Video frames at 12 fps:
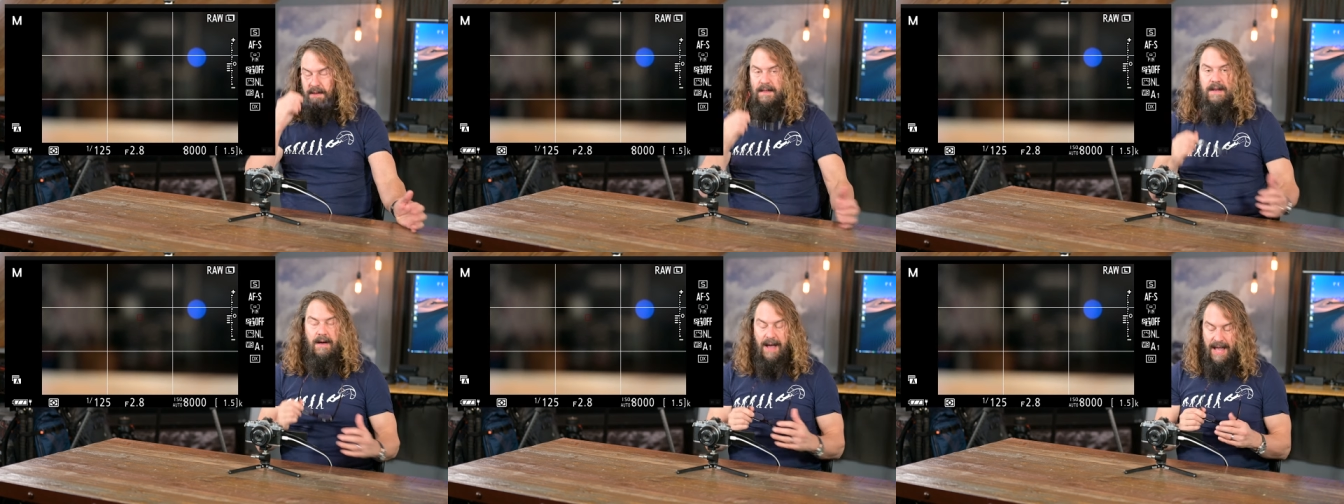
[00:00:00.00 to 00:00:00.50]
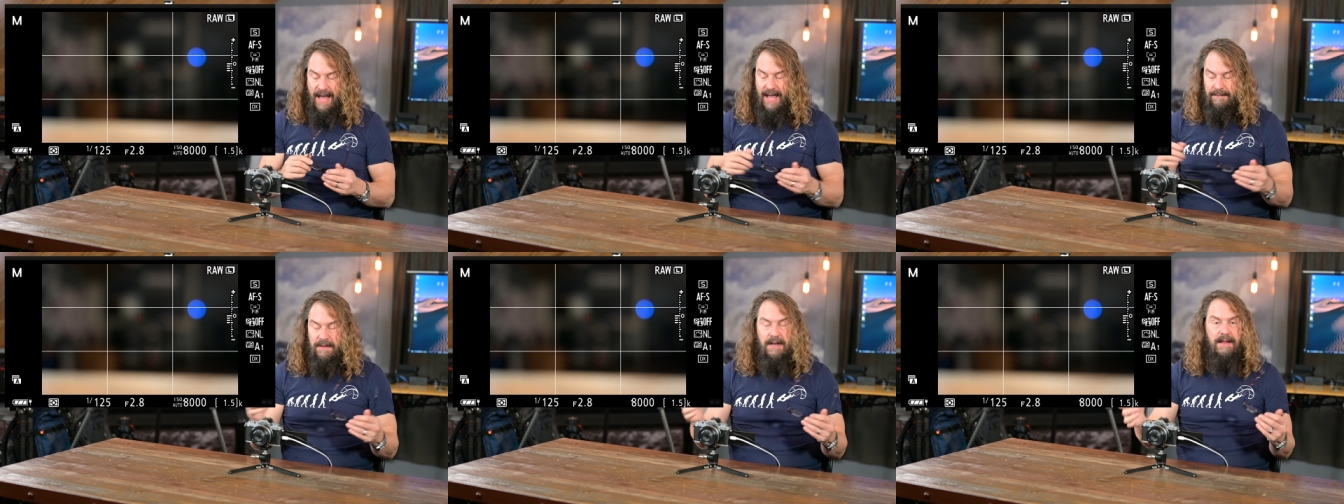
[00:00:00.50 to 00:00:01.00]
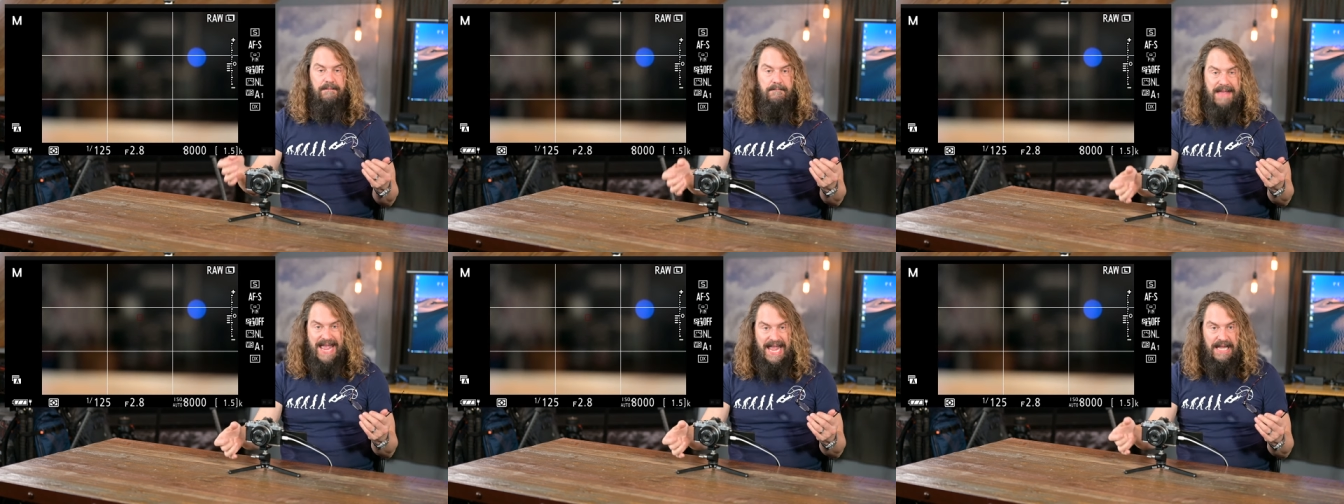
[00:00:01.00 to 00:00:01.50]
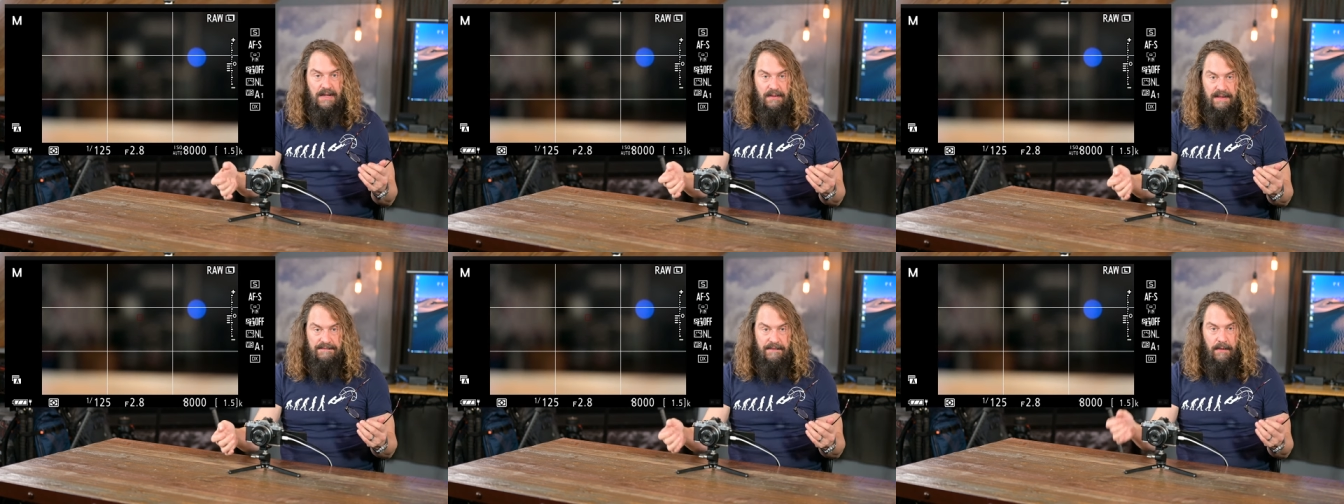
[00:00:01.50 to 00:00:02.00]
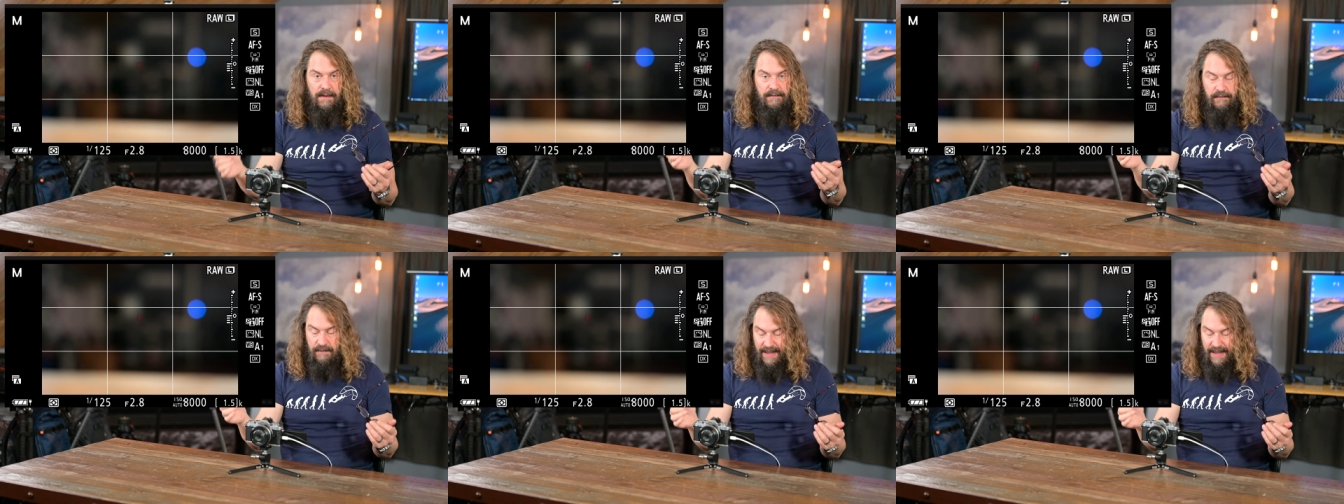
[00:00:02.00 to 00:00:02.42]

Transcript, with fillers: you know, I, I'm gonna manually focus.